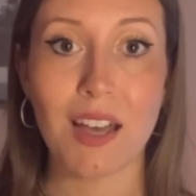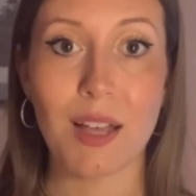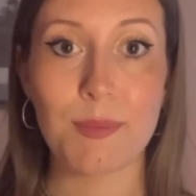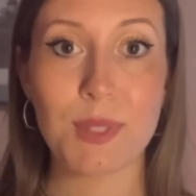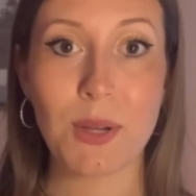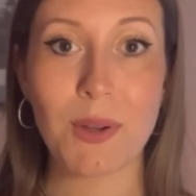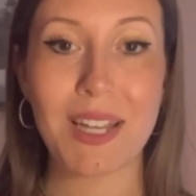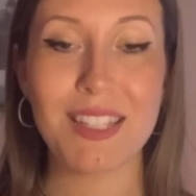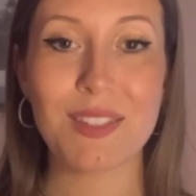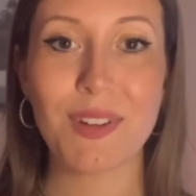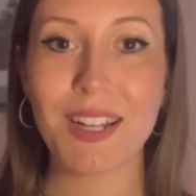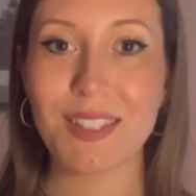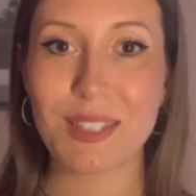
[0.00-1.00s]
So it's
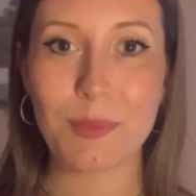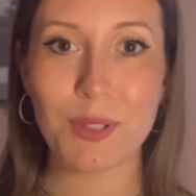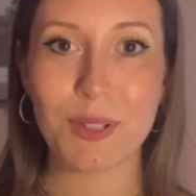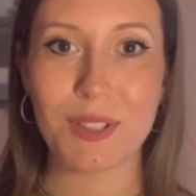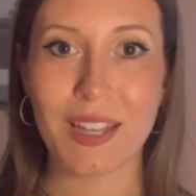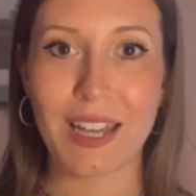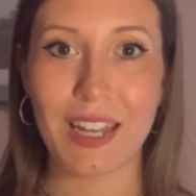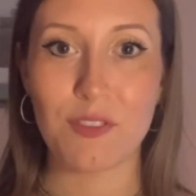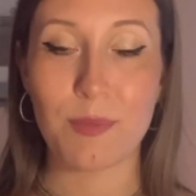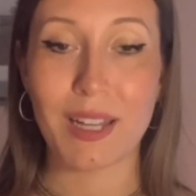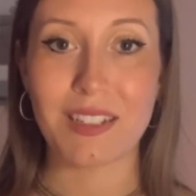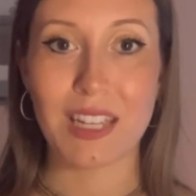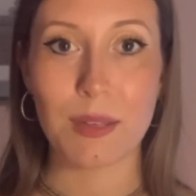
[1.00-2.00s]
very similar to kind of
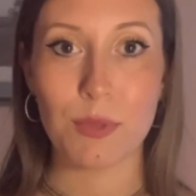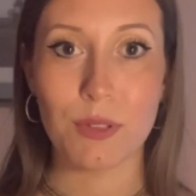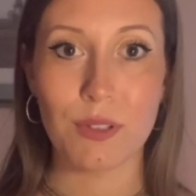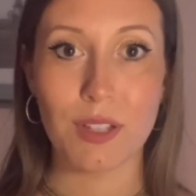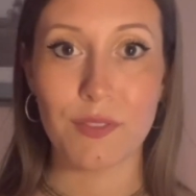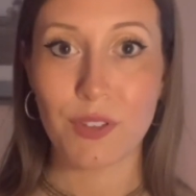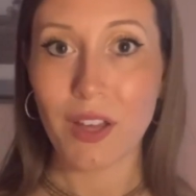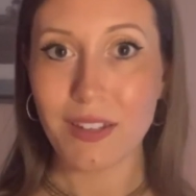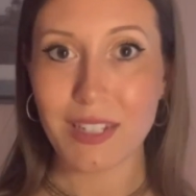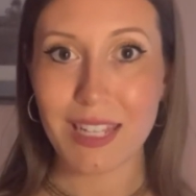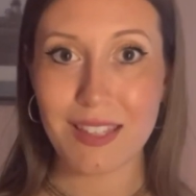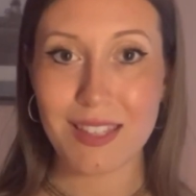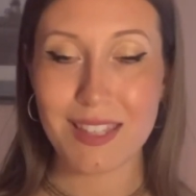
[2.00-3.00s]
my table of
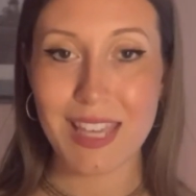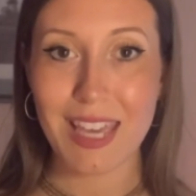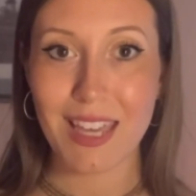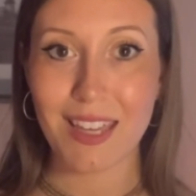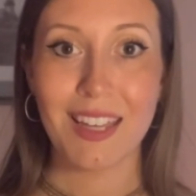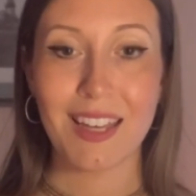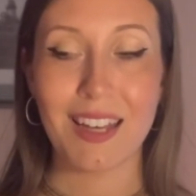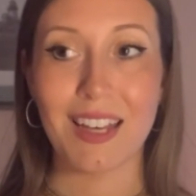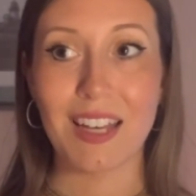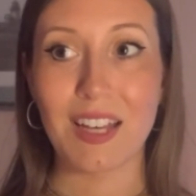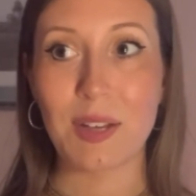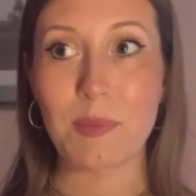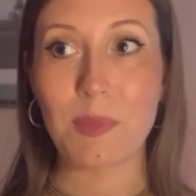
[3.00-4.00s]
contents thing,
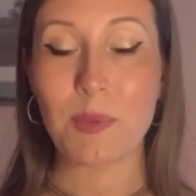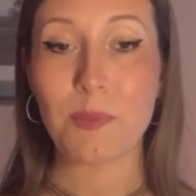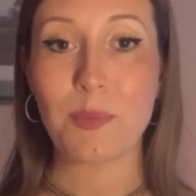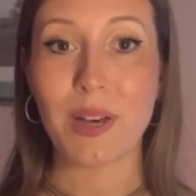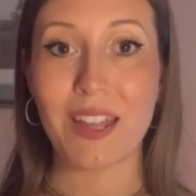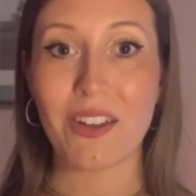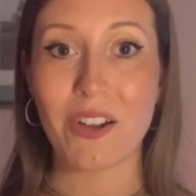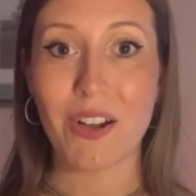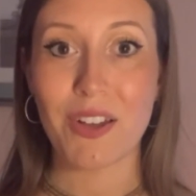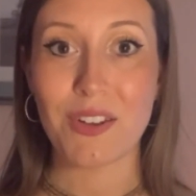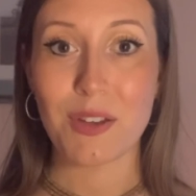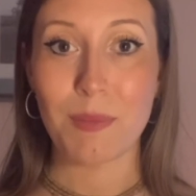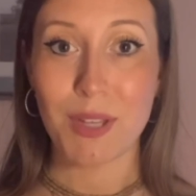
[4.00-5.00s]
but
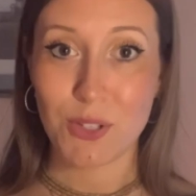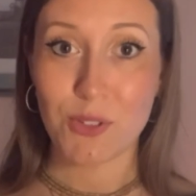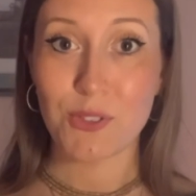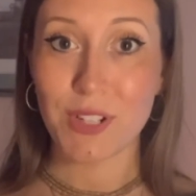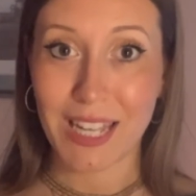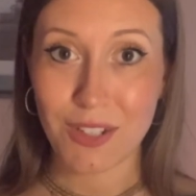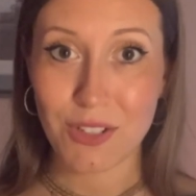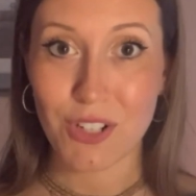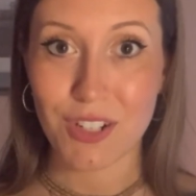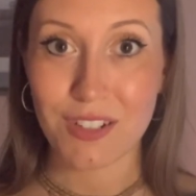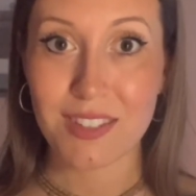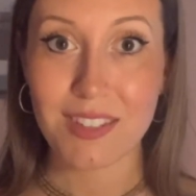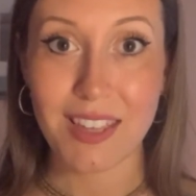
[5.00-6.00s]
on a much grander
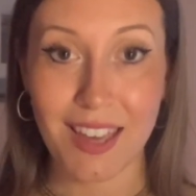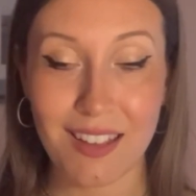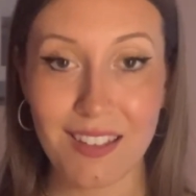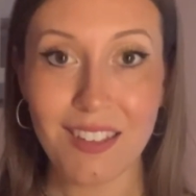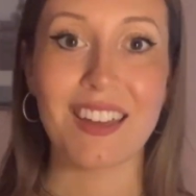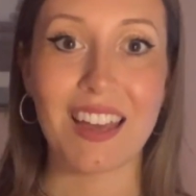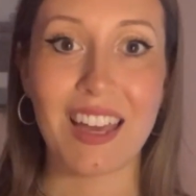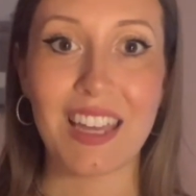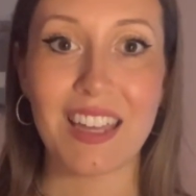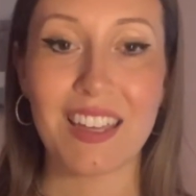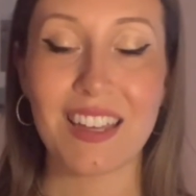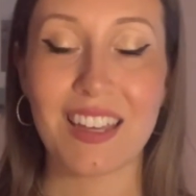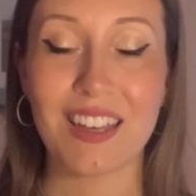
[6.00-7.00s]
scale.
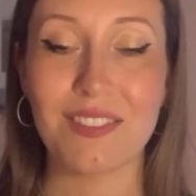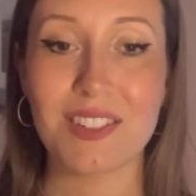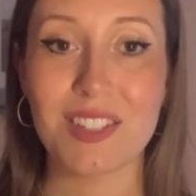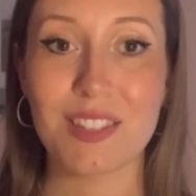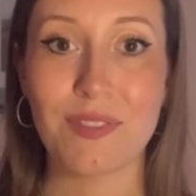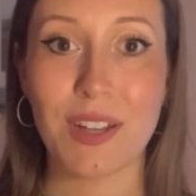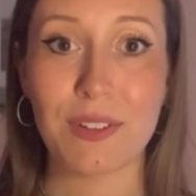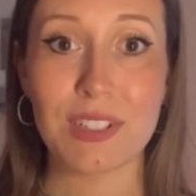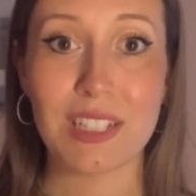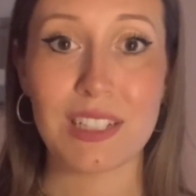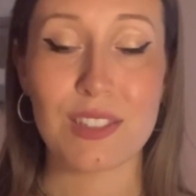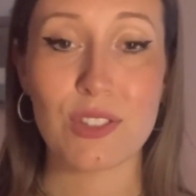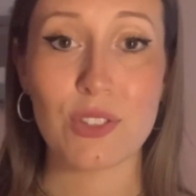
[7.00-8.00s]
I have just found
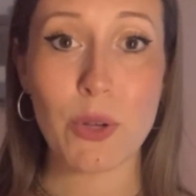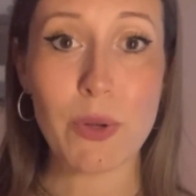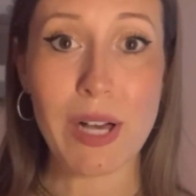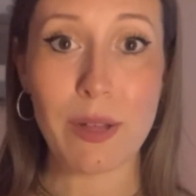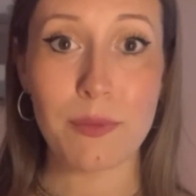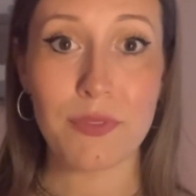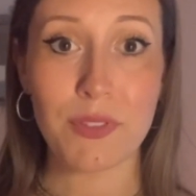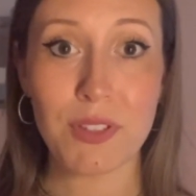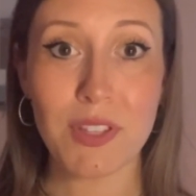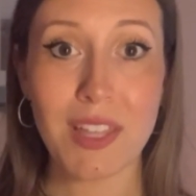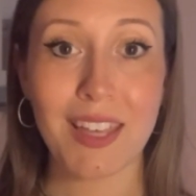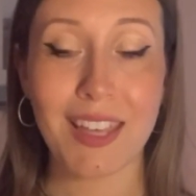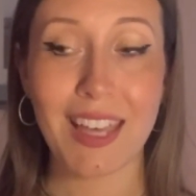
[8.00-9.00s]
it so helpful.
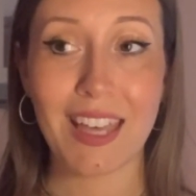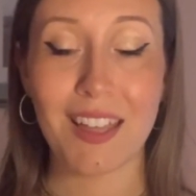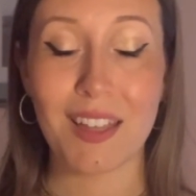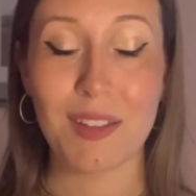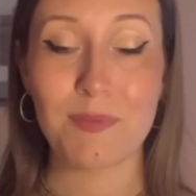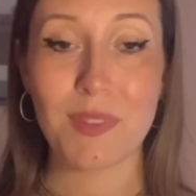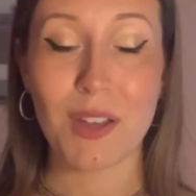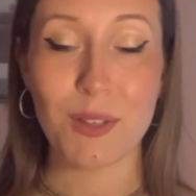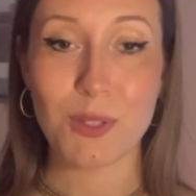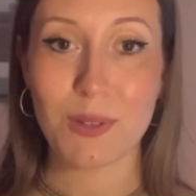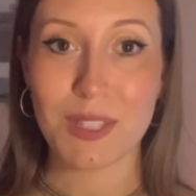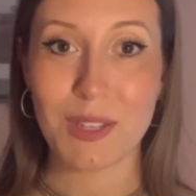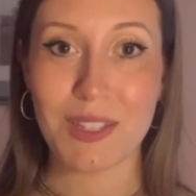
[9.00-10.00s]

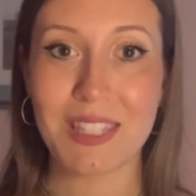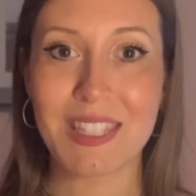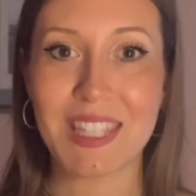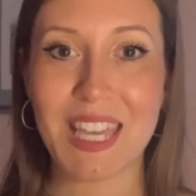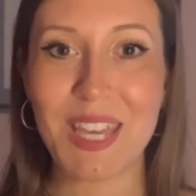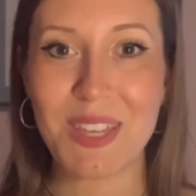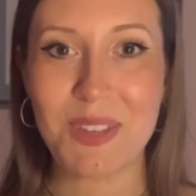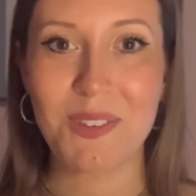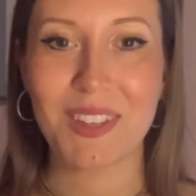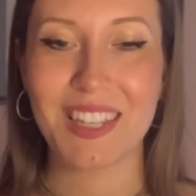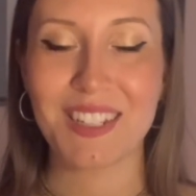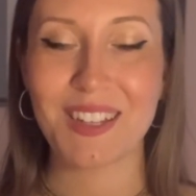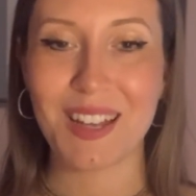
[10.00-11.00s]
Also, as you can see, you
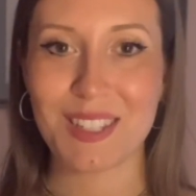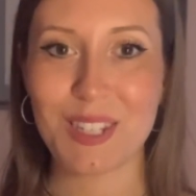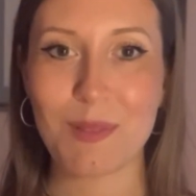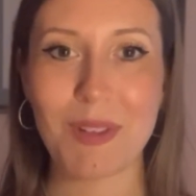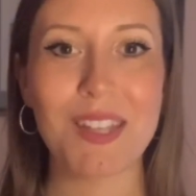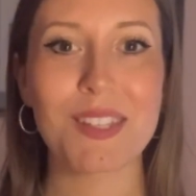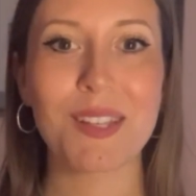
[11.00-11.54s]
can customize the